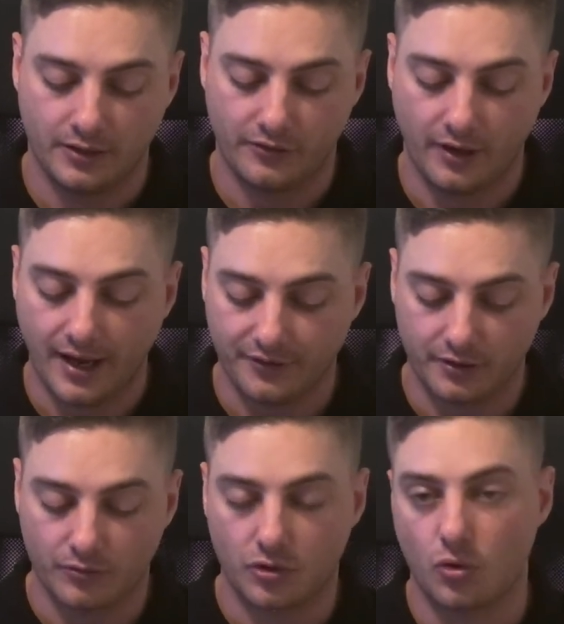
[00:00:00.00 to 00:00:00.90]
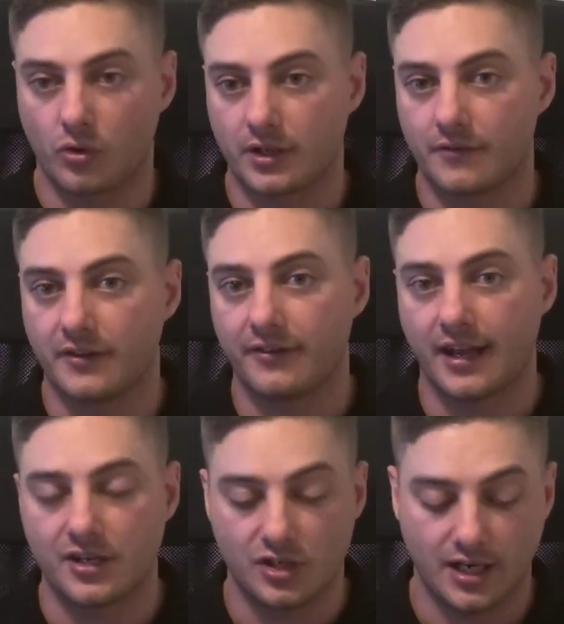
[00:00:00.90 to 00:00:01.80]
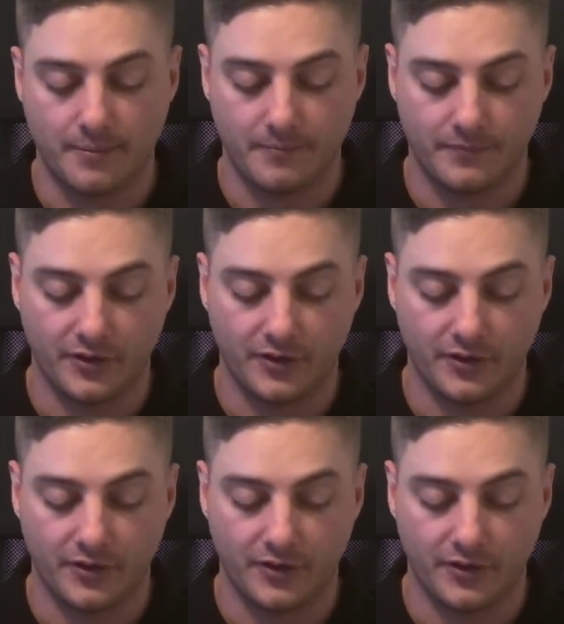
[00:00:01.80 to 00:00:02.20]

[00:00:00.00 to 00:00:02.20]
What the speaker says: So as at the recording of this AGM,